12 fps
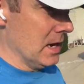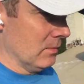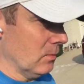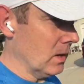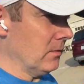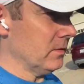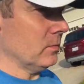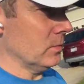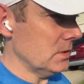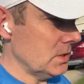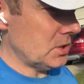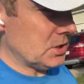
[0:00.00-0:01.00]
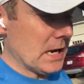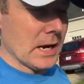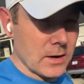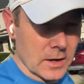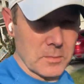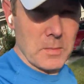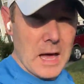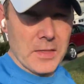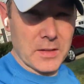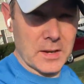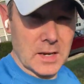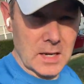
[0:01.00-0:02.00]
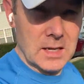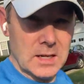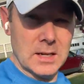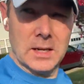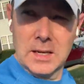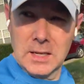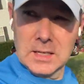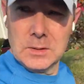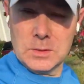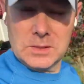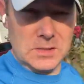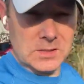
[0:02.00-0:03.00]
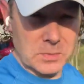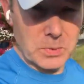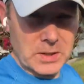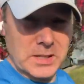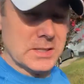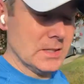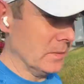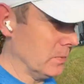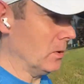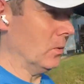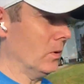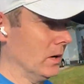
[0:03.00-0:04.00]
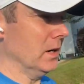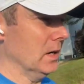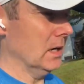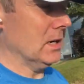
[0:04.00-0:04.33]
one of them was the shotgun method, which is a pretty simple one.